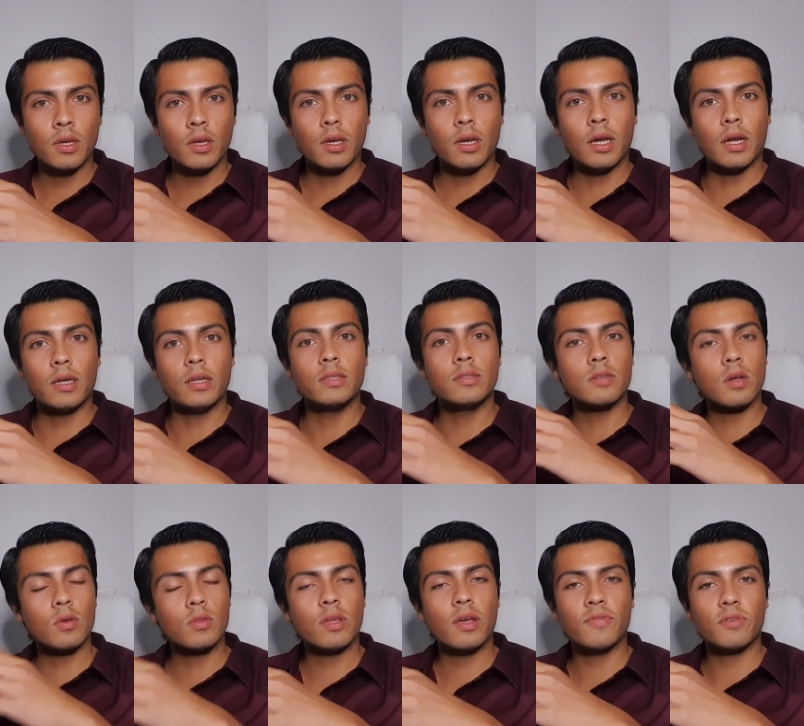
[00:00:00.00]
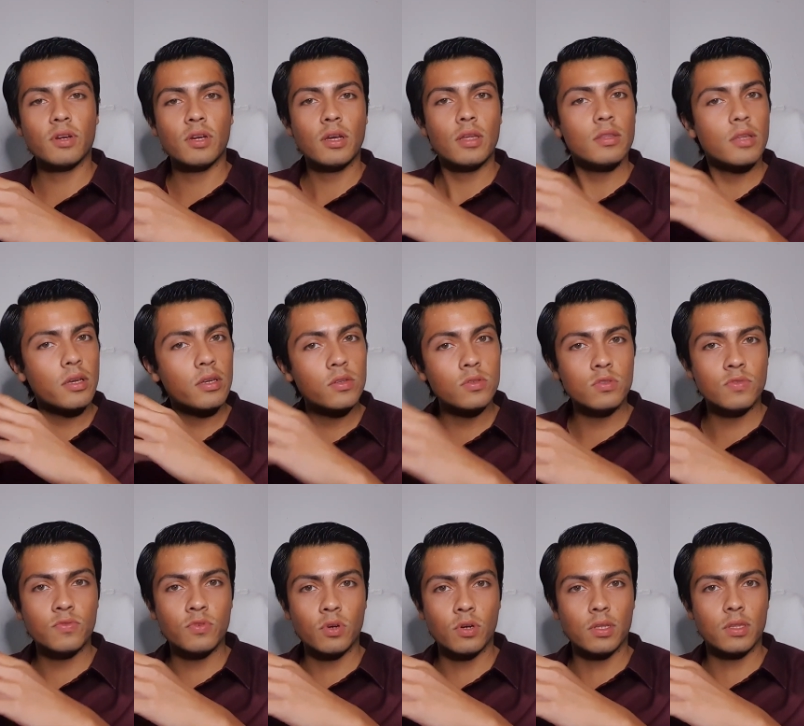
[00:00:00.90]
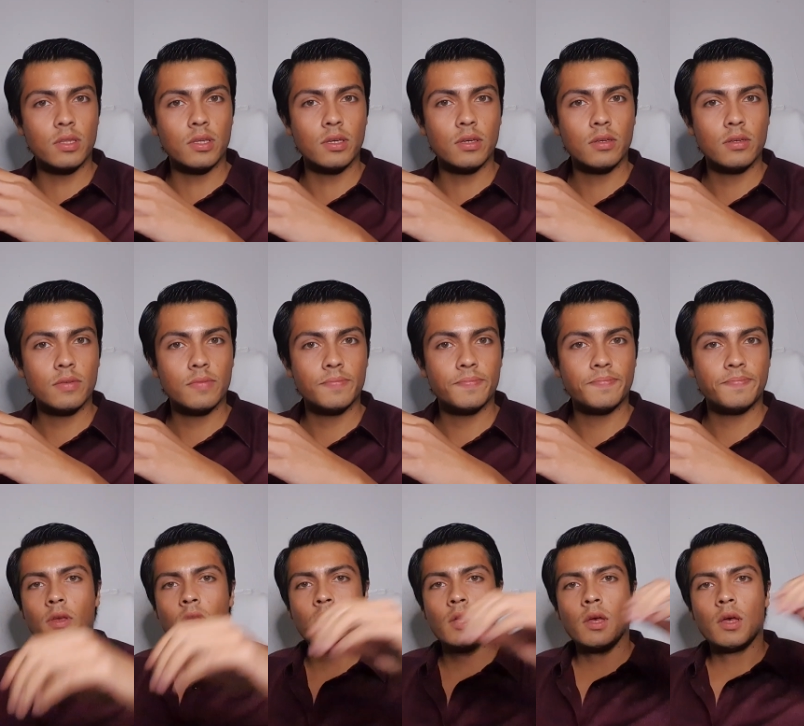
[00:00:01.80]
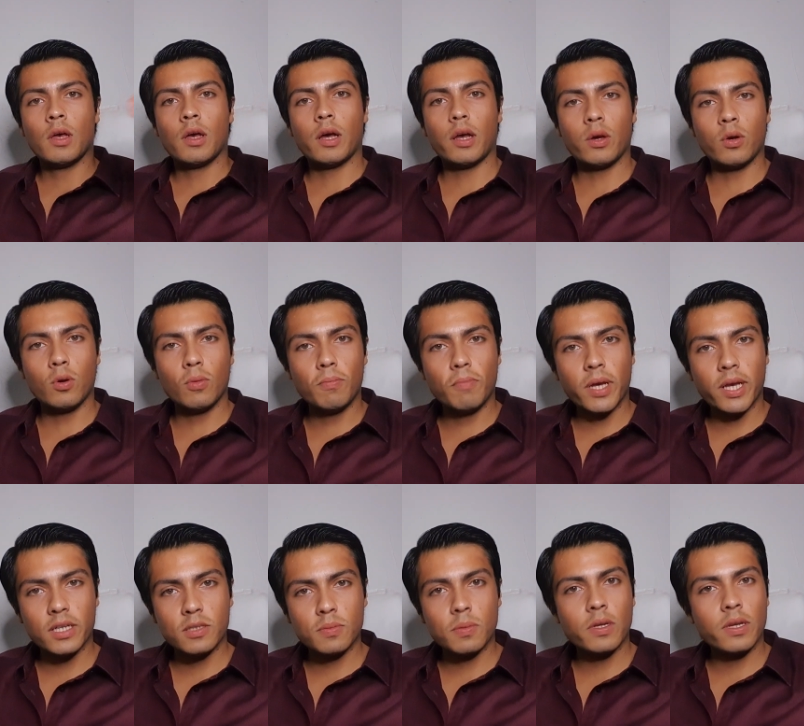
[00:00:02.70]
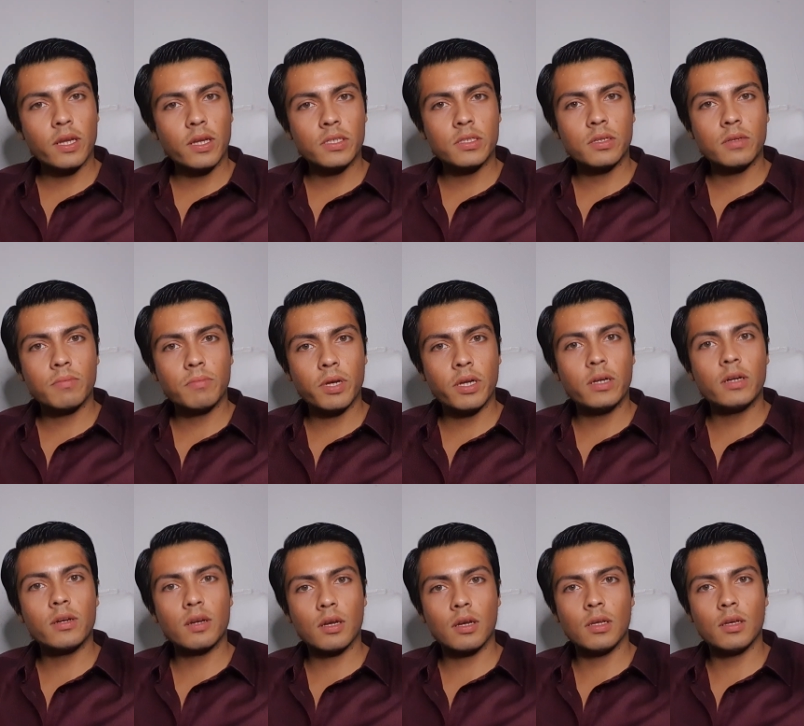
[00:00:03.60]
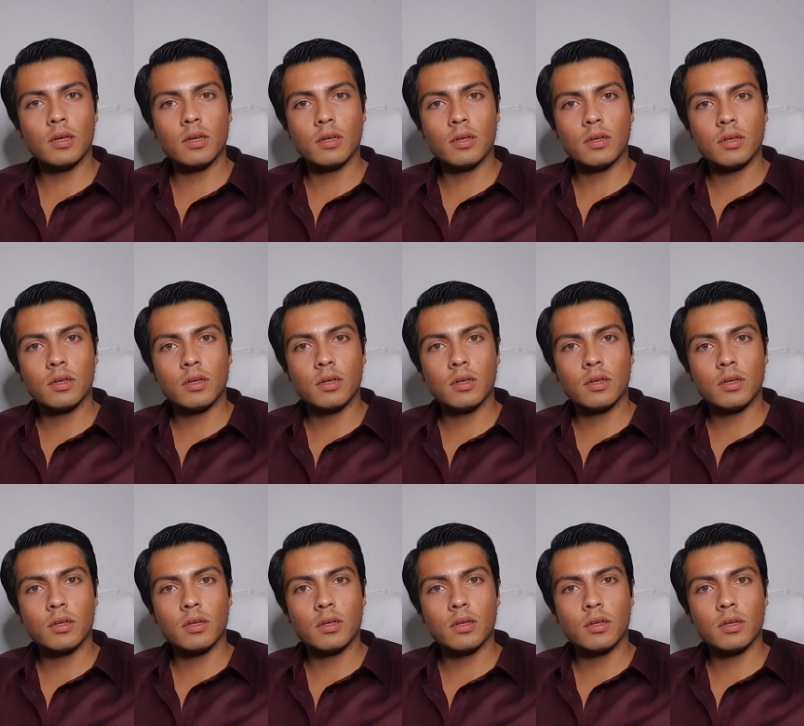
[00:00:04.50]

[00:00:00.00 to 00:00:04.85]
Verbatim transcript: And in South Africa, they use Fuerte. I hope my explanation made it clear